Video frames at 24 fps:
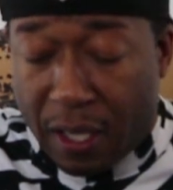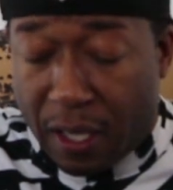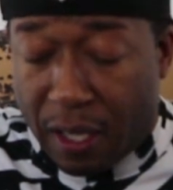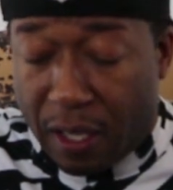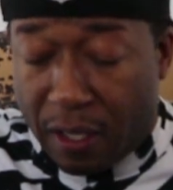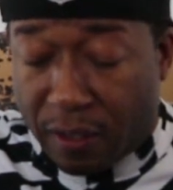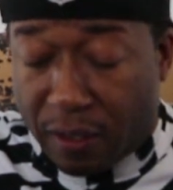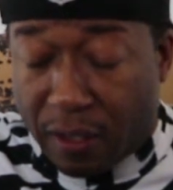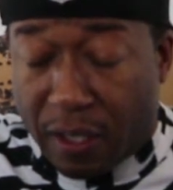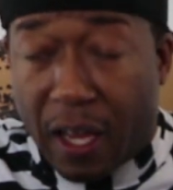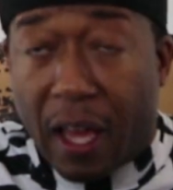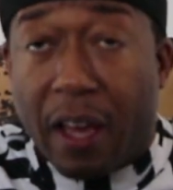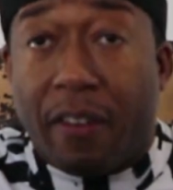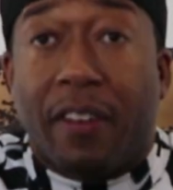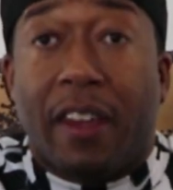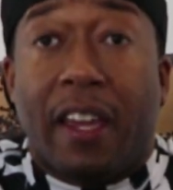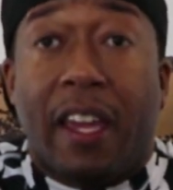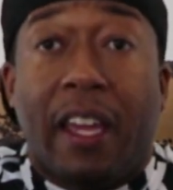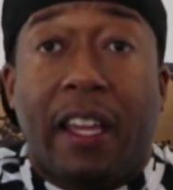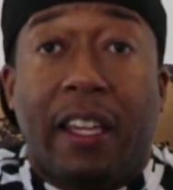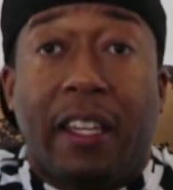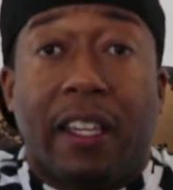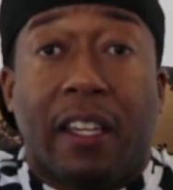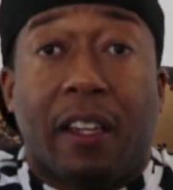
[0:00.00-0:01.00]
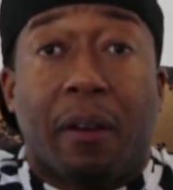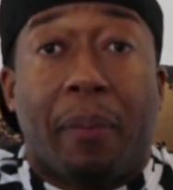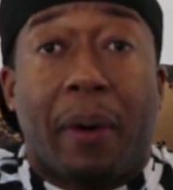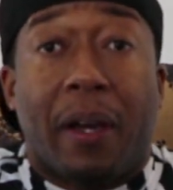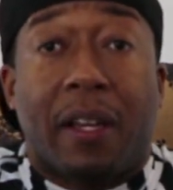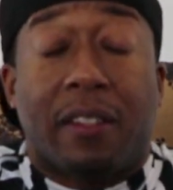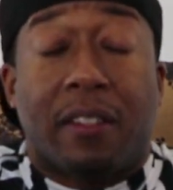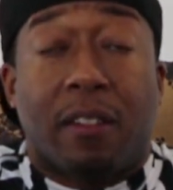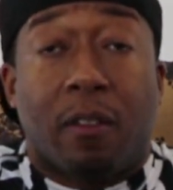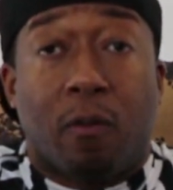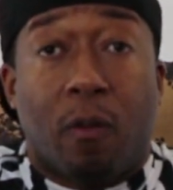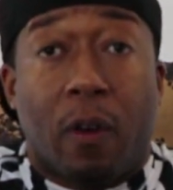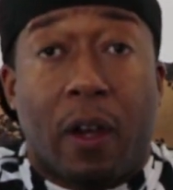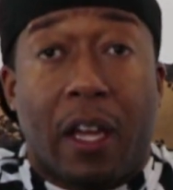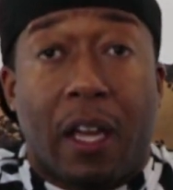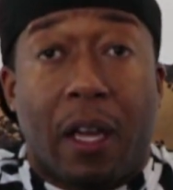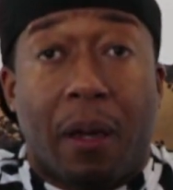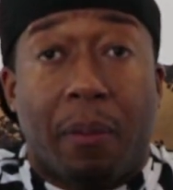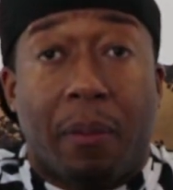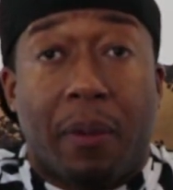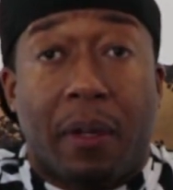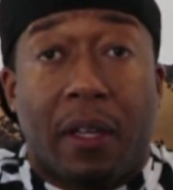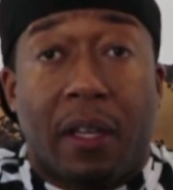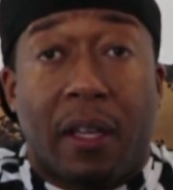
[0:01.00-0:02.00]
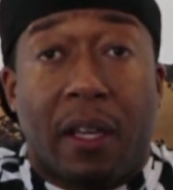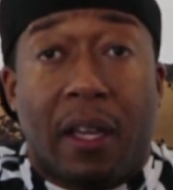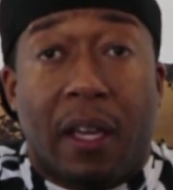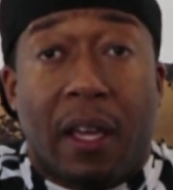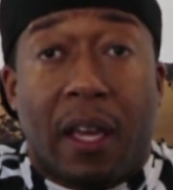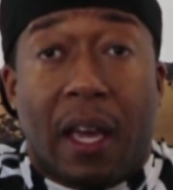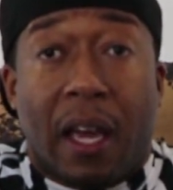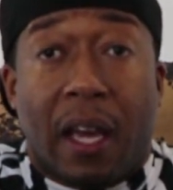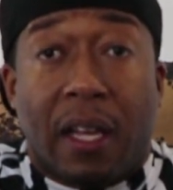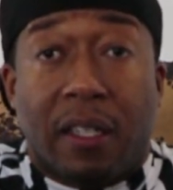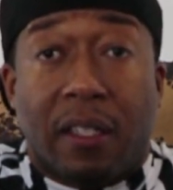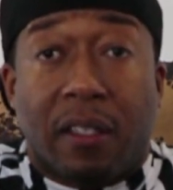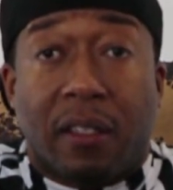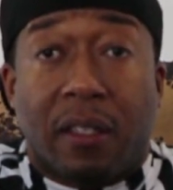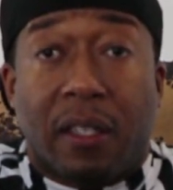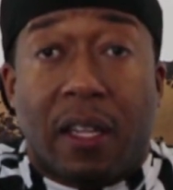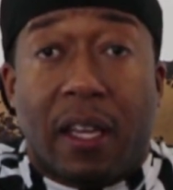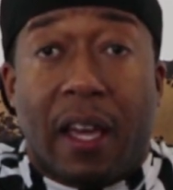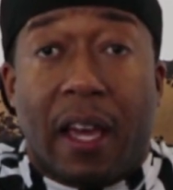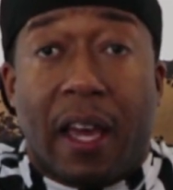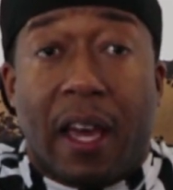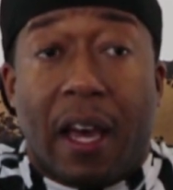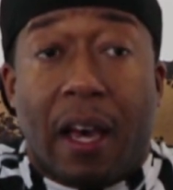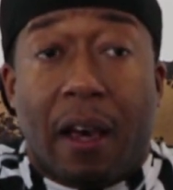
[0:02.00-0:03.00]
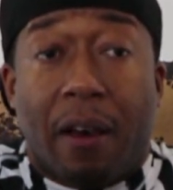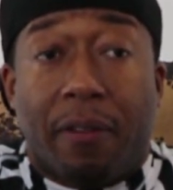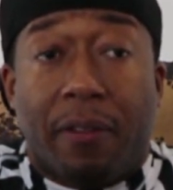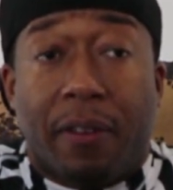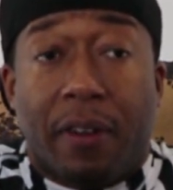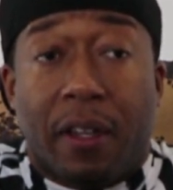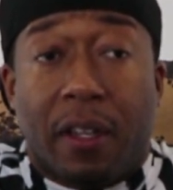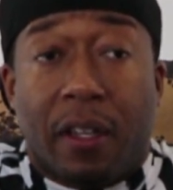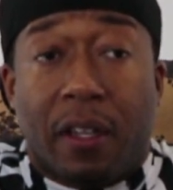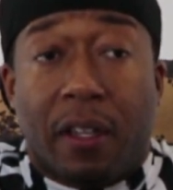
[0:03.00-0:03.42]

It's going to have 8 gigabytes of RAM, and it's going to have